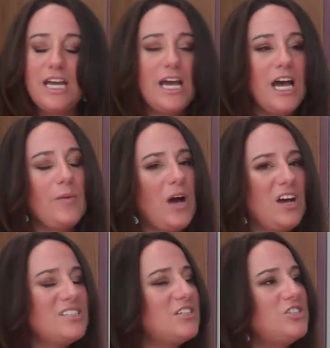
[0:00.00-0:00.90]

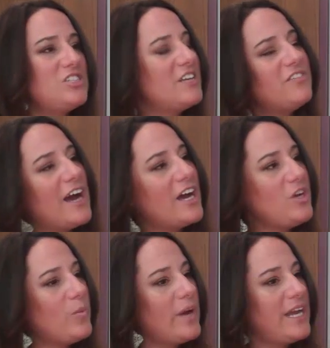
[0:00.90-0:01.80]
Also, just
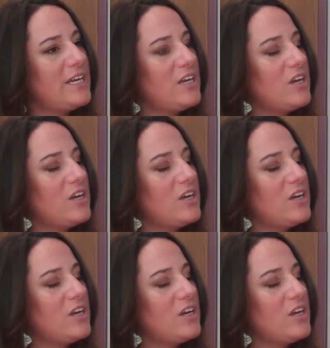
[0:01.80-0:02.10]
evaluate,